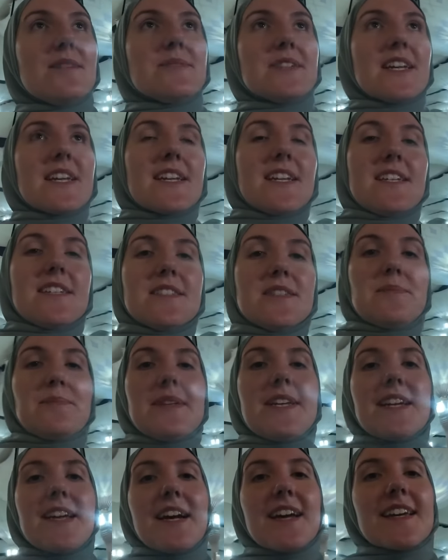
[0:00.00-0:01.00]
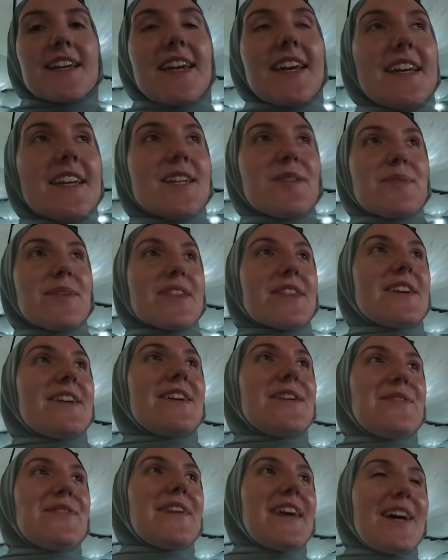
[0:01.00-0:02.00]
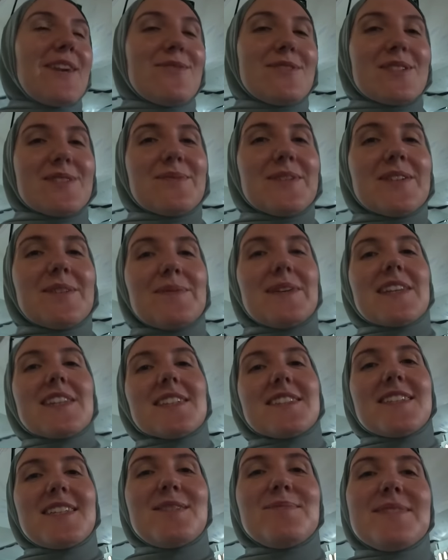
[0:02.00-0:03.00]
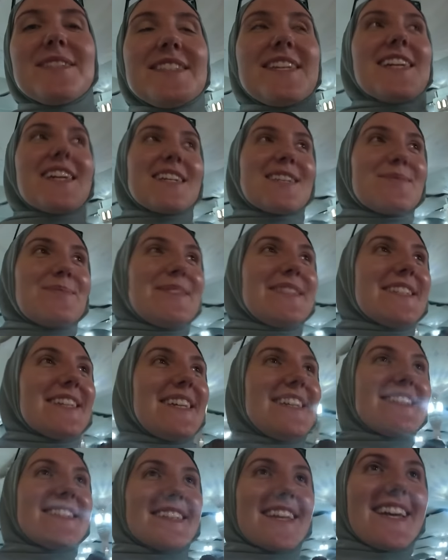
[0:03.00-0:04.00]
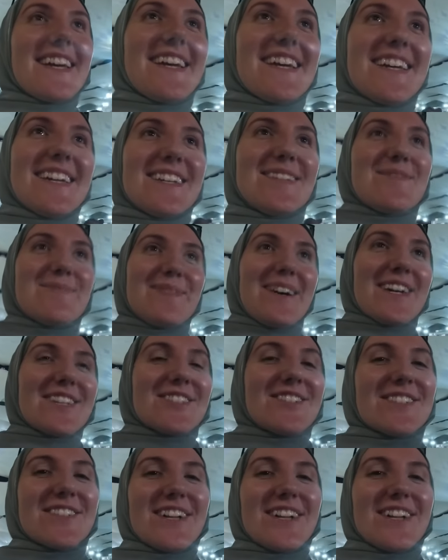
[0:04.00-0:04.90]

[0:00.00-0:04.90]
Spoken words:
Agreed to meet at gate number 35. We don't want to make the same mistake as we did in Masjid